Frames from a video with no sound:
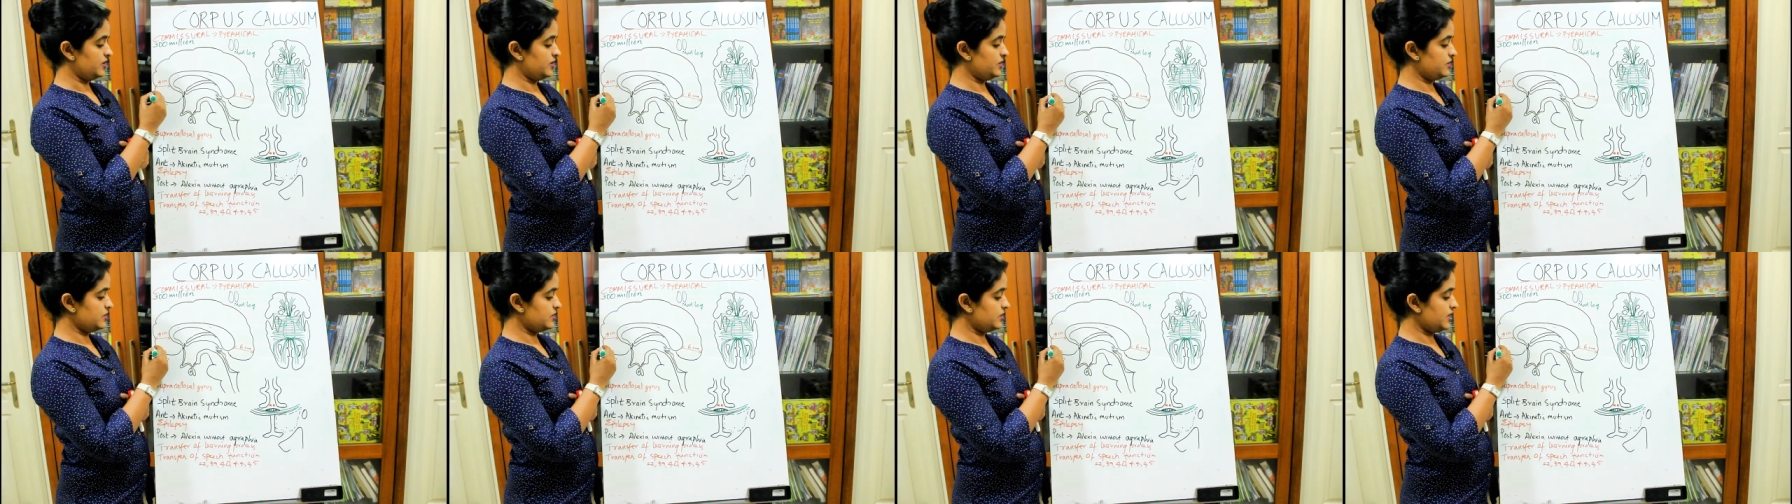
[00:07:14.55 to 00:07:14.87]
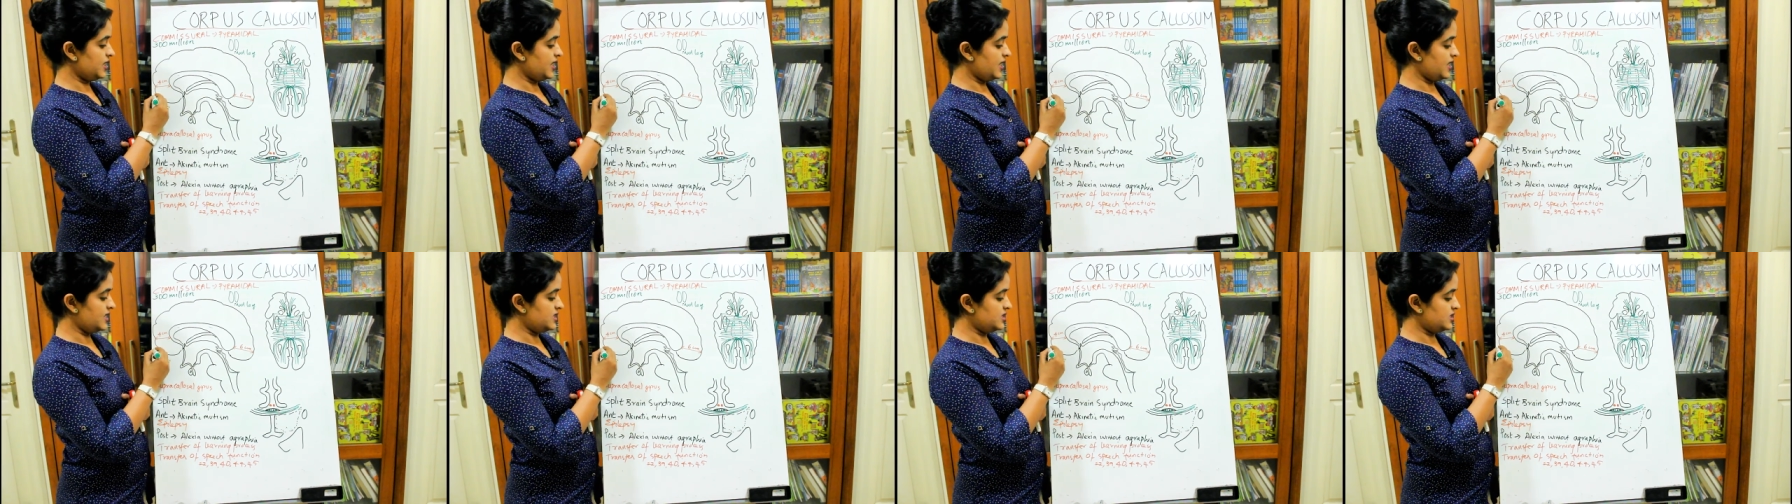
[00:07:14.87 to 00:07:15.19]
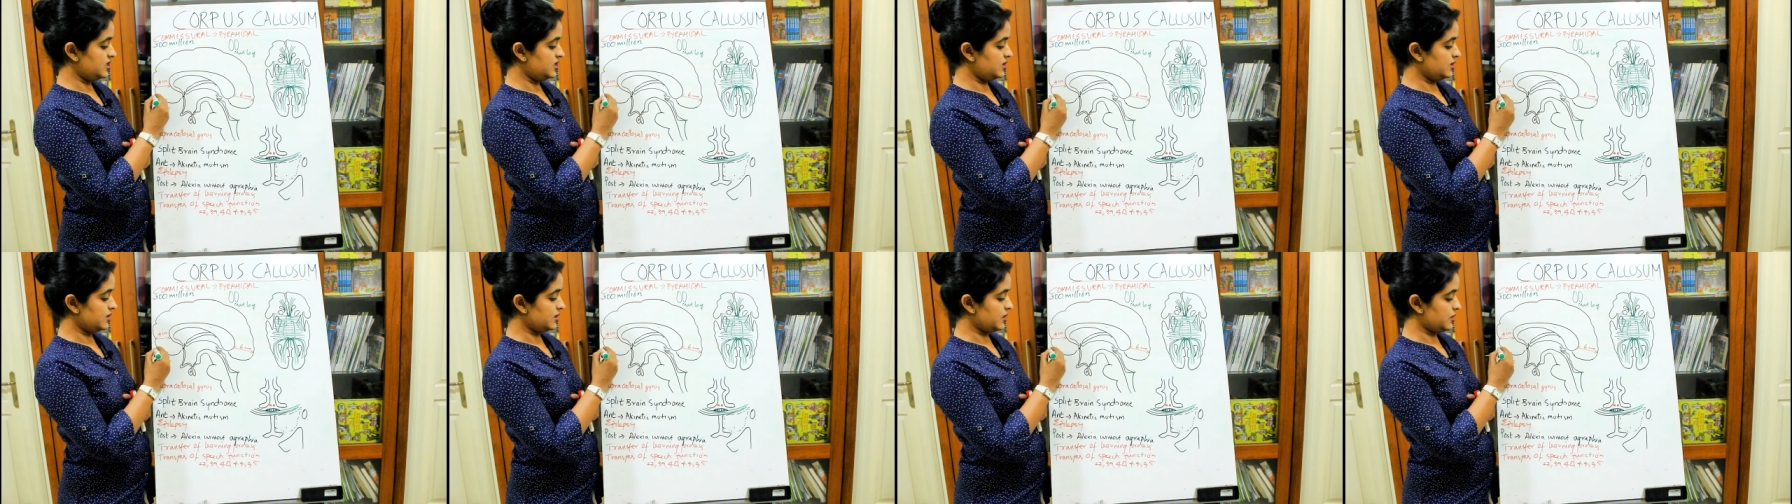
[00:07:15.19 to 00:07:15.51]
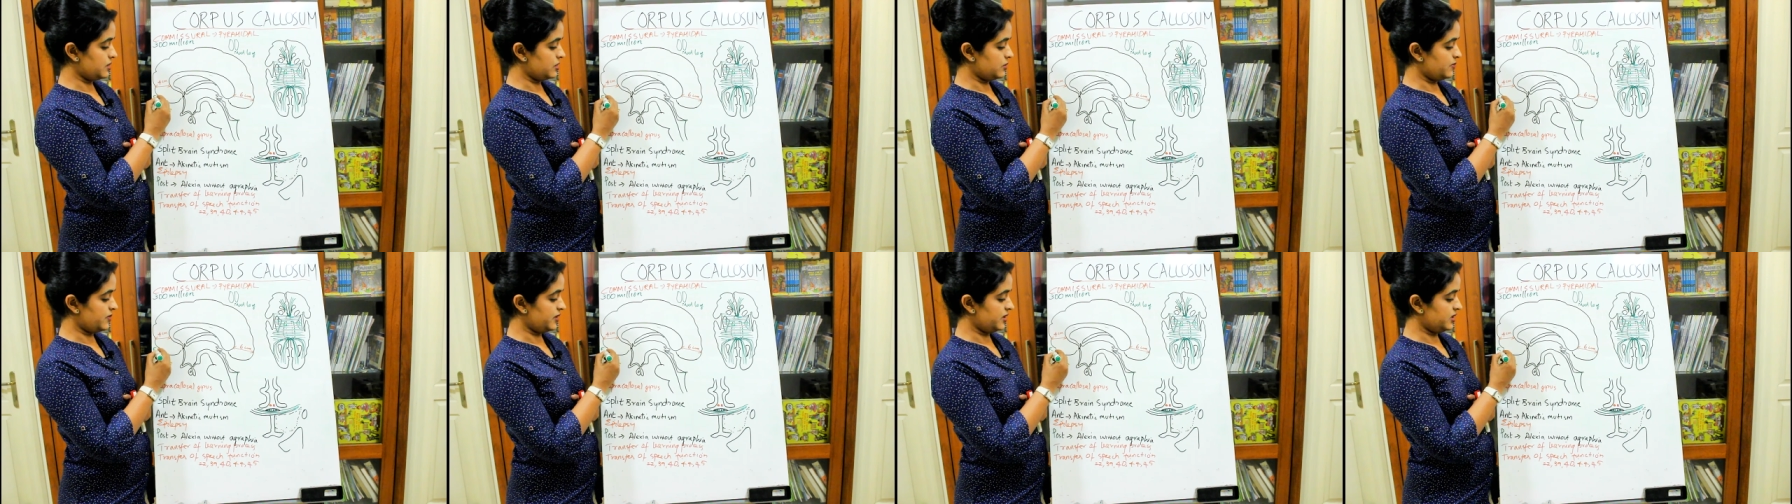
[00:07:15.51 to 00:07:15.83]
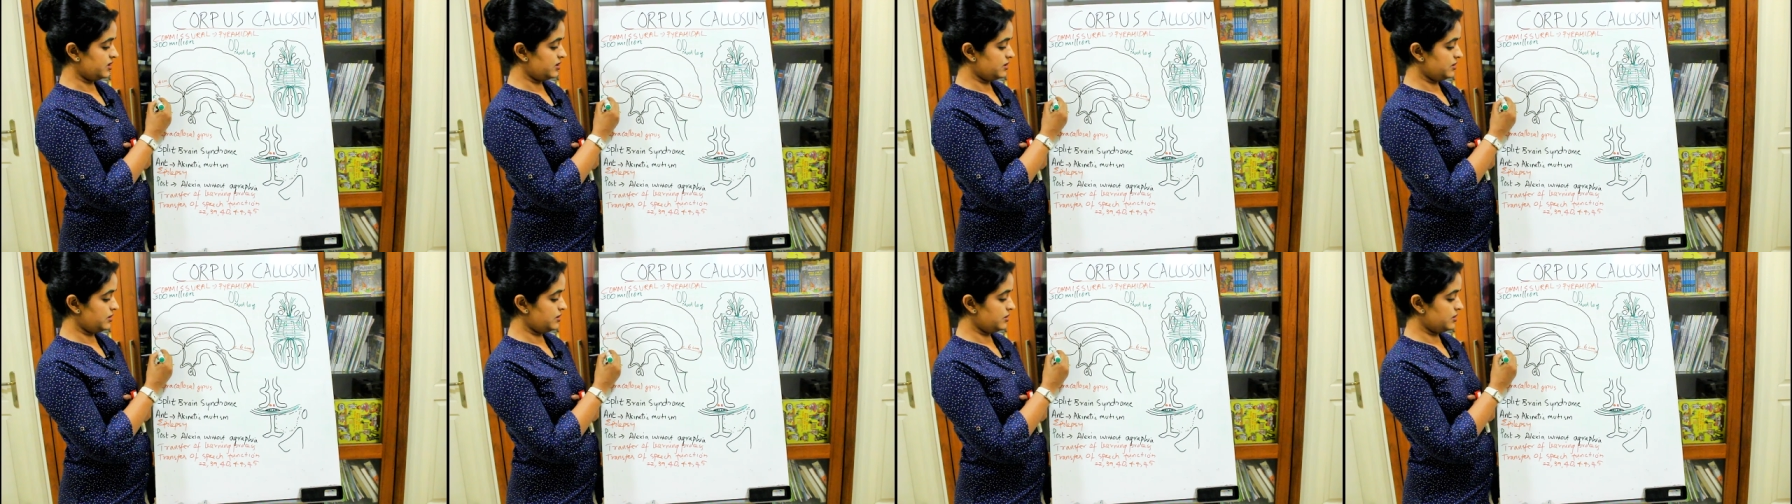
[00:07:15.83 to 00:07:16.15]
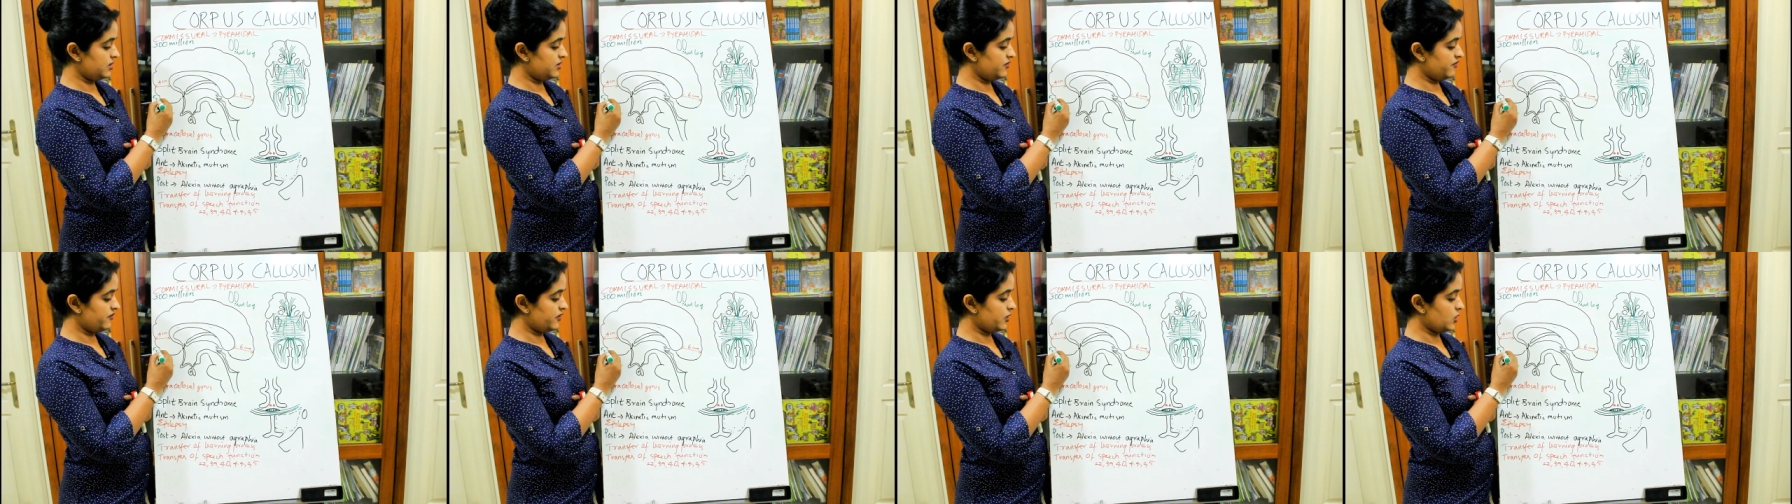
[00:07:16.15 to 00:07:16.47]
This is the anterior aspect. This
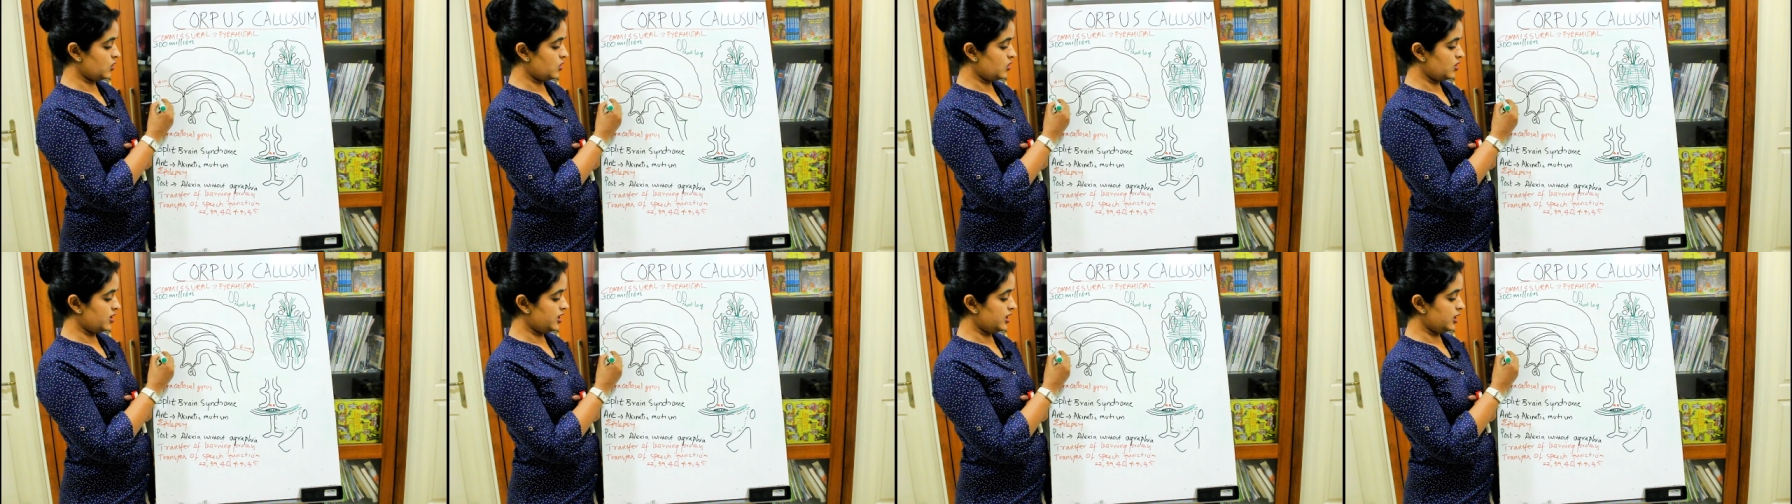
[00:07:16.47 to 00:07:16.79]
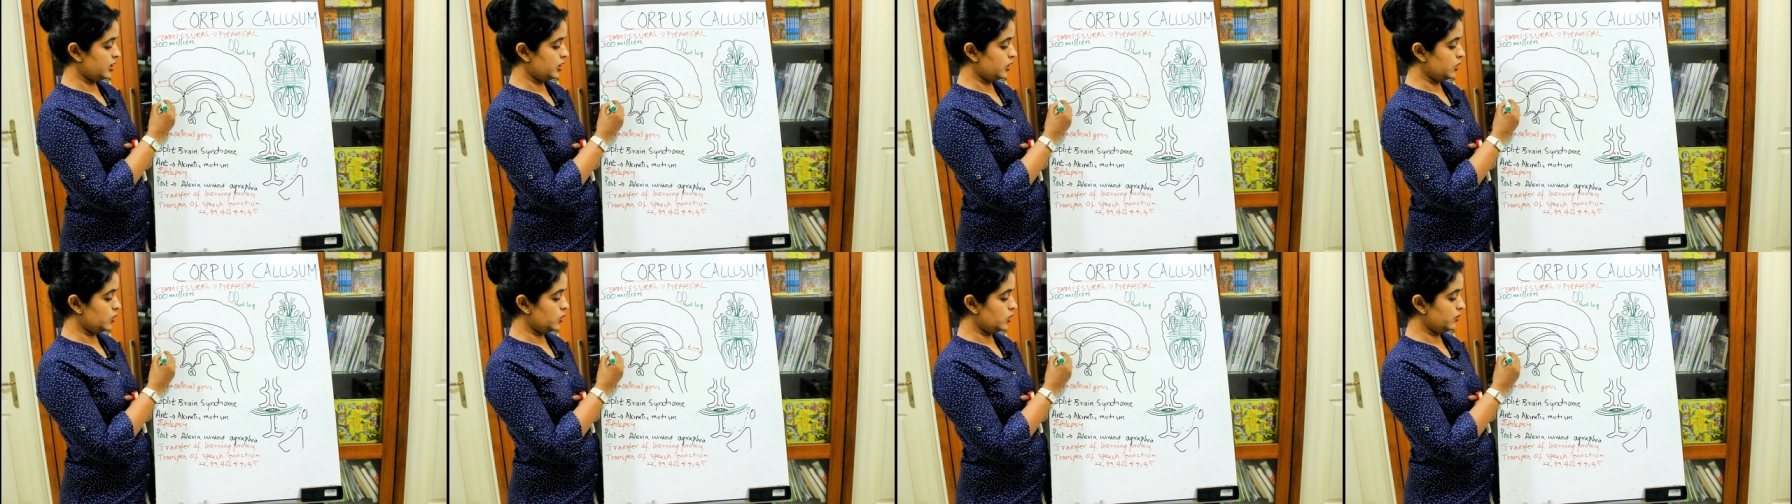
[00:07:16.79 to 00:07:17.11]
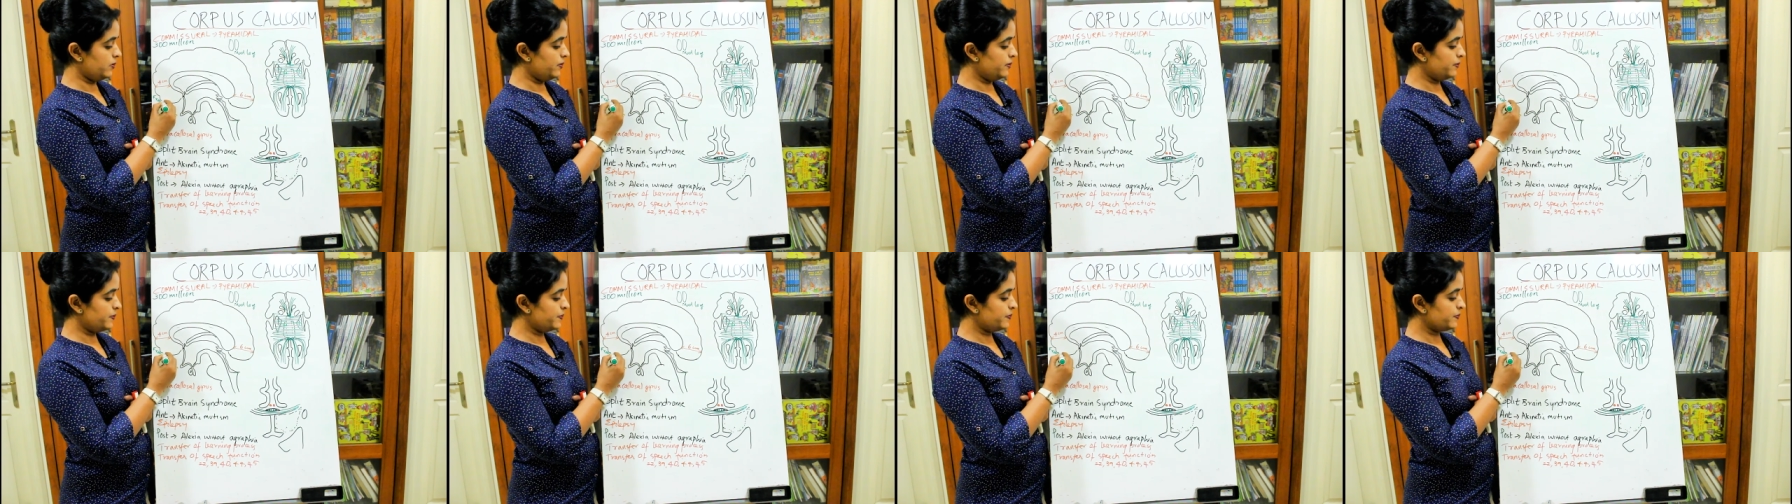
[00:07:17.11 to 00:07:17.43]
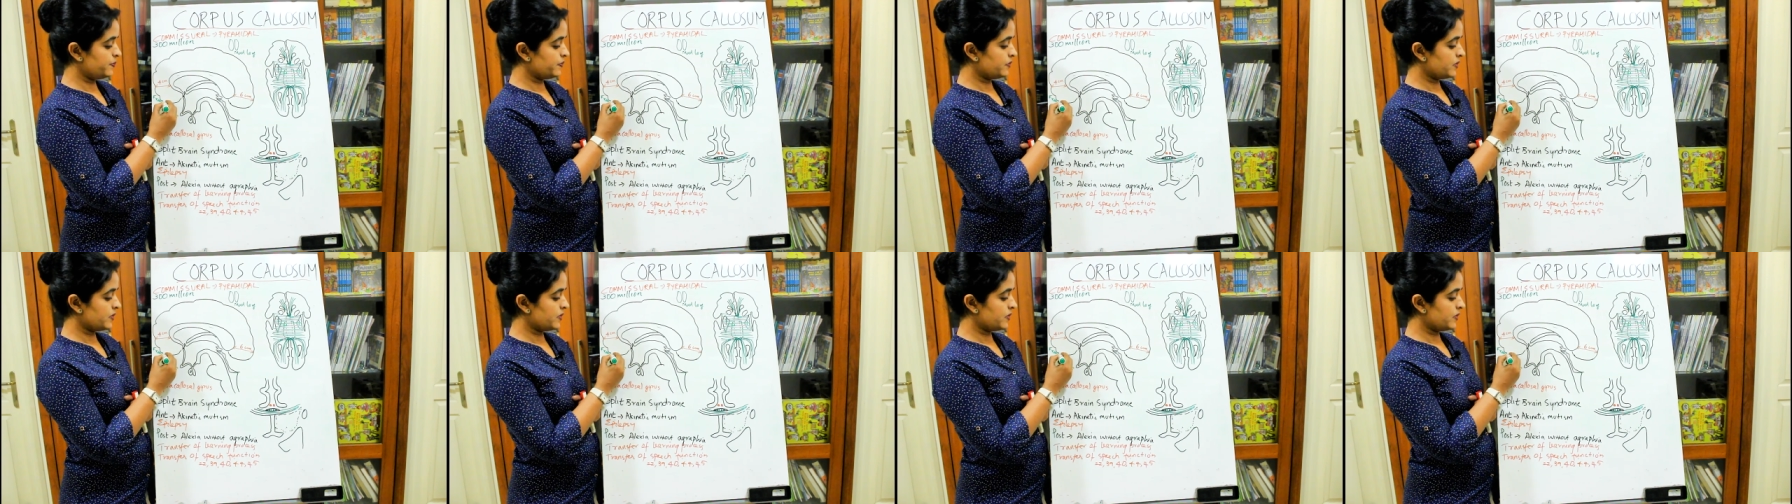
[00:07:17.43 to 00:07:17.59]
is the frontal lobe